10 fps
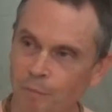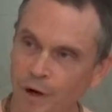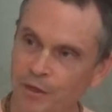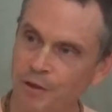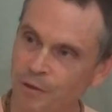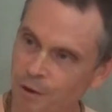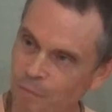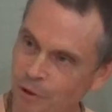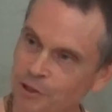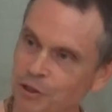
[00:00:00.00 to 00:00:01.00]
But the
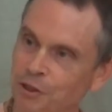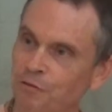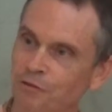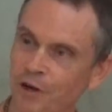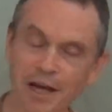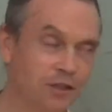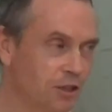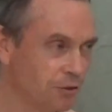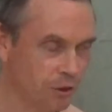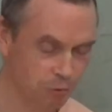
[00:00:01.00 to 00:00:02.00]
person in
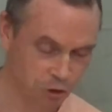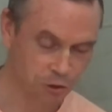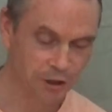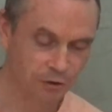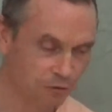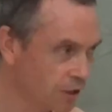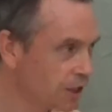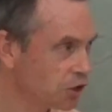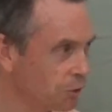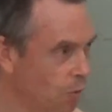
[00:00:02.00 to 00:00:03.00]
French that was doing the
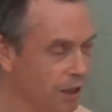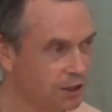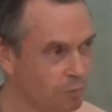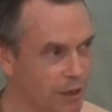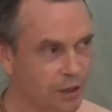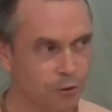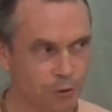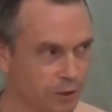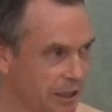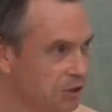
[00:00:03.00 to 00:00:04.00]
French, he wanted to make it
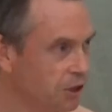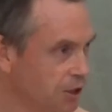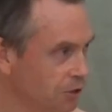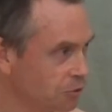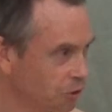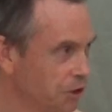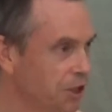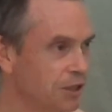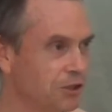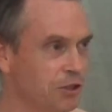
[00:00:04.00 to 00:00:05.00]
really
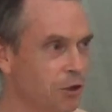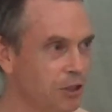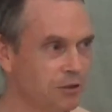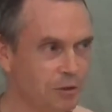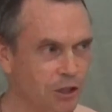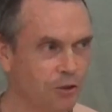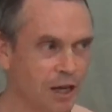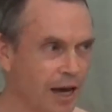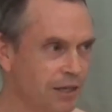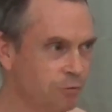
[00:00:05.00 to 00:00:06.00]
intricate, so it
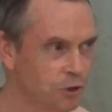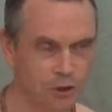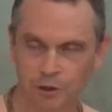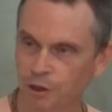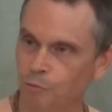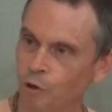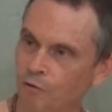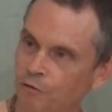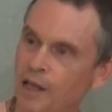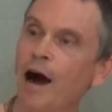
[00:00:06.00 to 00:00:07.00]
kind of was a little more
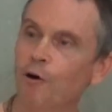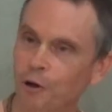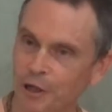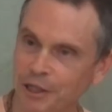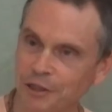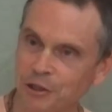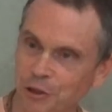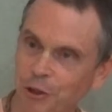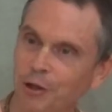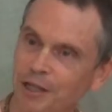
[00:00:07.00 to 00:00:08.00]
flowery and
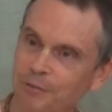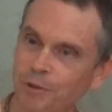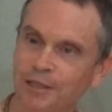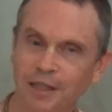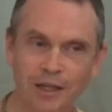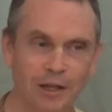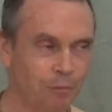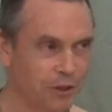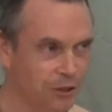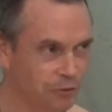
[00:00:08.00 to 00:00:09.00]
so on. But
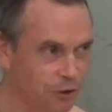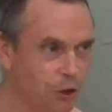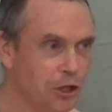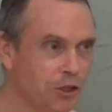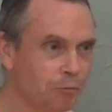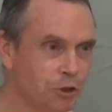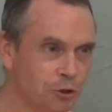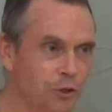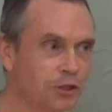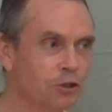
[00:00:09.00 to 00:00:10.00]
the devotee that was
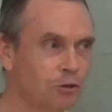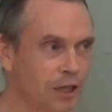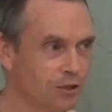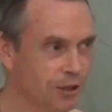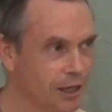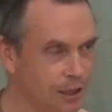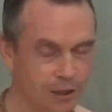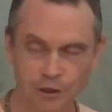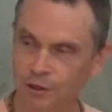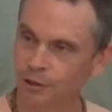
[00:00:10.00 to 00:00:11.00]
doing the translating,
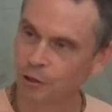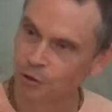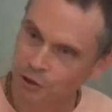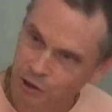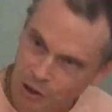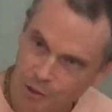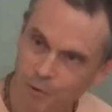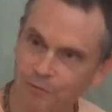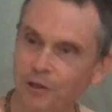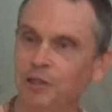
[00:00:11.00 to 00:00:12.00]
he said, no, just keep
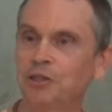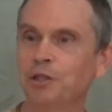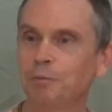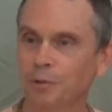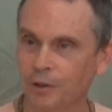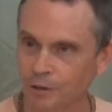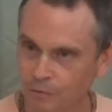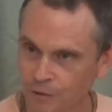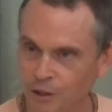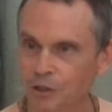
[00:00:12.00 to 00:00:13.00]
it very simple,
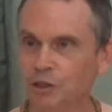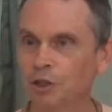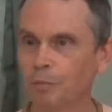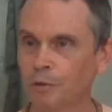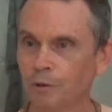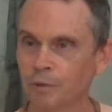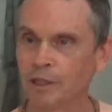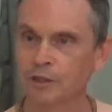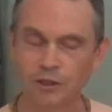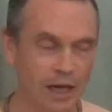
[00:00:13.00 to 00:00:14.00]
because
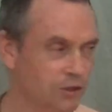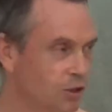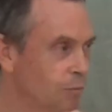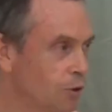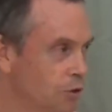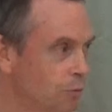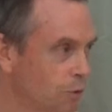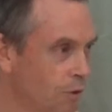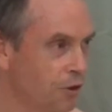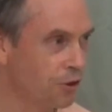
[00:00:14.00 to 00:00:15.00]
that's the most
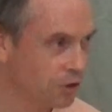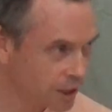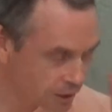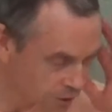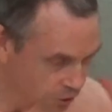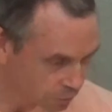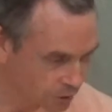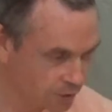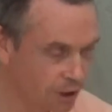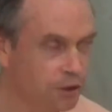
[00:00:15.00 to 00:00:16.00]
important thing, that you
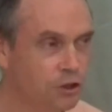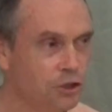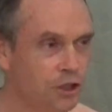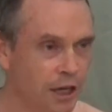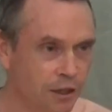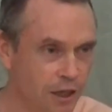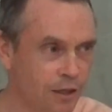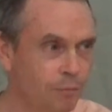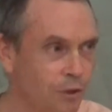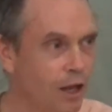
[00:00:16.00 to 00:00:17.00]
can understand and
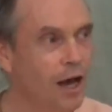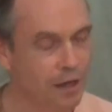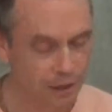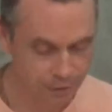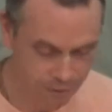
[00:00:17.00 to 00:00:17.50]
apply it.